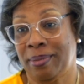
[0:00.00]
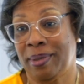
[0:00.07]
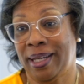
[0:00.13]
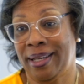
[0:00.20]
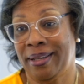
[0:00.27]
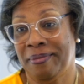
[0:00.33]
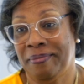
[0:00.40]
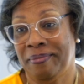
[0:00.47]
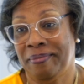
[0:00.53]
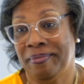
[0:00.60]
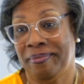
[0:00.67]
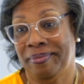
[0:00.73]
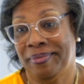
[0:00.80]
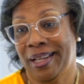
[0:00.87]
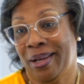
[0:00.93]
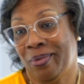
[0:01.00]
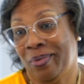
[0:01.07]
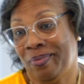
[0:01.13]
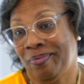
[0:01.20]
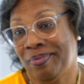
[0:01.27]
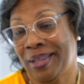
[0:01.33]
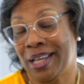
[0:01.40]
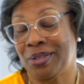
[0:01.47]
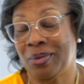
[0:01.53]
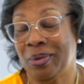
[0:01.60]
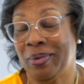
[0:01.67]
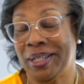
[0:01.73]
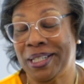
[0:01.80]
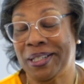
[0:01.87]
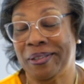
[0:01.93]
be. And that's what
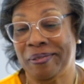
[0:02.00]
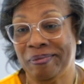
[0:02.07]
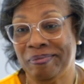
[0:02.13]
we do.